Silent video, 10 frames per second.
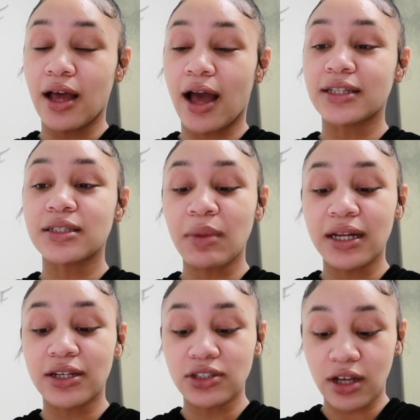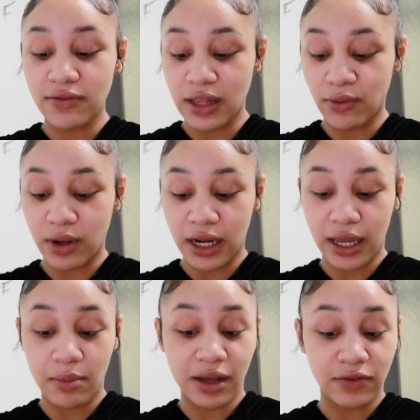I took my nails off like when I
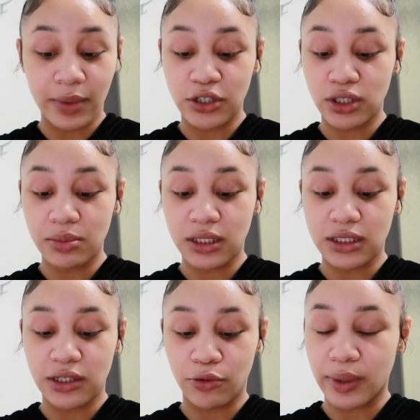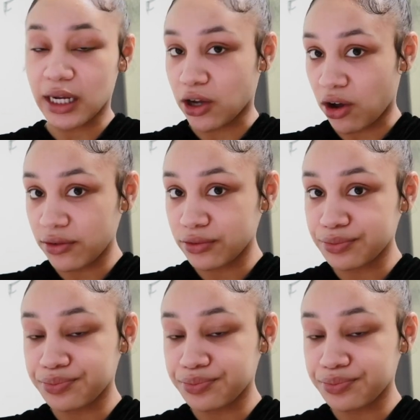came back from my trip because they were breaking off.